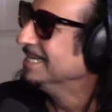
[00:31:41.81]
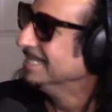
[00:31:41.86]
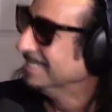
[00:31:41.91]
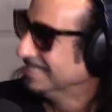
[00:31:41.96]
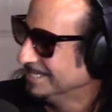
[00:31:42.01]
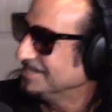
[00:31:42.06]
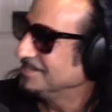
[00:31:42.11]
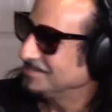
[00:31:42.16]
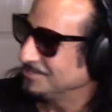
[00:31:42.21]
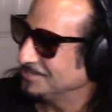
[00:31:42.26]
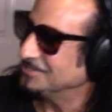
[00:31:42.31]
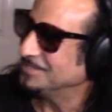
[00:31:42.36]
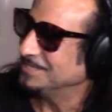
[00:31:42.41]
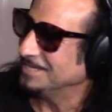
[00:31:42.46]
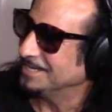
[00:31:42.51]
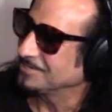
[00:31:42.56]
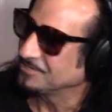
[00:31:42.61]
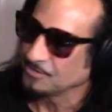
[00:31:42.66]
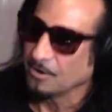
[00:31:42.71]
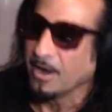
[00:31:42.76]
Oh, yeah. So,
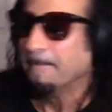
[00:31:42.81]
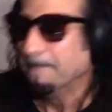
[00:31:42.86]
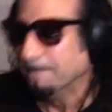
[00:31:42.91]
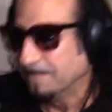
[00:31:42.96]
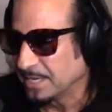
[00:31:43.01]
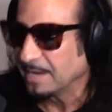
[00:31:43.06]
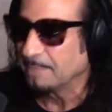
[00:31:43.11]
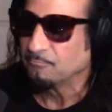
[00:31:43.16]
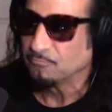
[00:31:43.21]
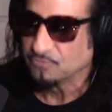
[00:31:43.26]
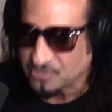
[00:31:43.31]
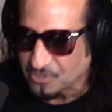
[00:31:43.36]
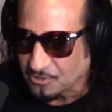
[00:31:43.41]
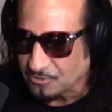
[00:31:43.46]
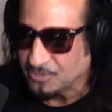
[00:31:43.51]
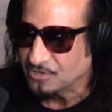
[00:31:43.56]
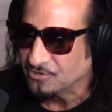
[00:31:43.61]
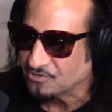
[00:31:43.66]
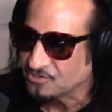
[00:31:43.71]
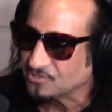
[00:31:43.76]
yeah. So, I, but I'm so
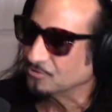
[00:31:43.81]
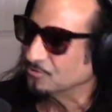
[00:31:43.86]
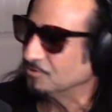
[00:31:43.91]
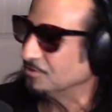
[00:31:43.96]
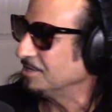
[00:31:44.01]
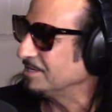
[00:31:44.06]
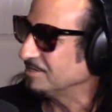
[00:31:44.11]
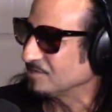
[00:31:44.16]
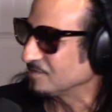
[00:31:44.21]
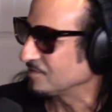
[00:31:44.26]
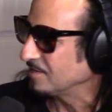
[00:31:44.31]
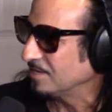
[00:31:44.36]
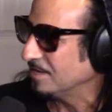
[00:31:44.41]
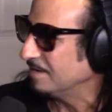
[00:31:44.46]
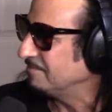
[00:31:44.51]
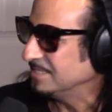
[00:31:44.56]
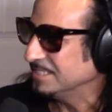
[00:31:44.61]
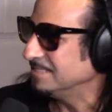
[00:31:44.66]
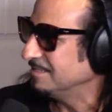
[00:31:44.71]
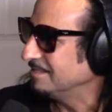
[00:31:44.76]
used to it. I just
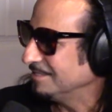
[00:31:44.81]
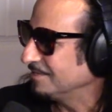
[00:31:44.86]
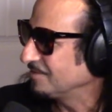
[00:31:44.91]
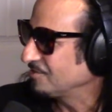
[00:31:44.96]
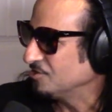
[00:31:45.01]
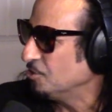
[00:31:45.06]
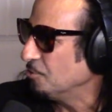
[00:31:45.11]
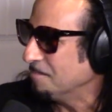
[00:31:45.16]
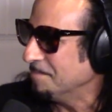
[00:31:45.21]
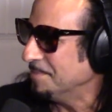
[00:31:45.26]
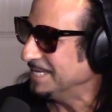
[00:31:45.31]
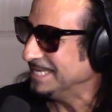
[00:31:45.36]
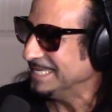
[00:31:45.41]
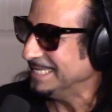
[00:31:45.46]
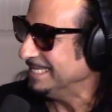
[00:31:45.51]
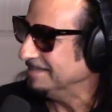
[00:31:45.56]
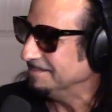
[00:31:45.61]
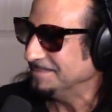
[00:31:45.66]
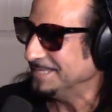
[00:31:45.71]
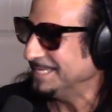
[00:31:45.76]
love it. It's no
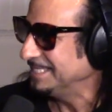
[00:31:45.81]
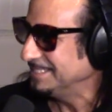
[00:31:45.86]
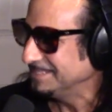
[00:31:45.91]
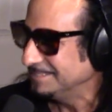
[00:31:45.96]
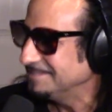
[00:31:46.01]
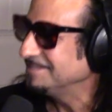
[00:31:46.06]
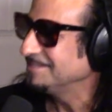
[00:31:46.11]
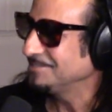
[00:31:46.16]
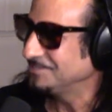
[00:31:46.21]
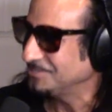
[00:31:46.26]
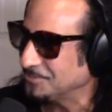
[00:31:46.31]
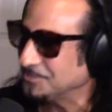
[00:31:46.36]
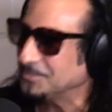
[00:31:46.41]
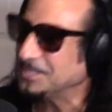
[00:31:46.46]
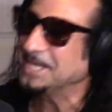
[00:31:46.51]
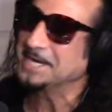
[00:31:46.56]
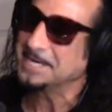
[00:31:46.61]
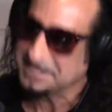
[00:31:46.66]
biggie to me. Yeah. So, yeah.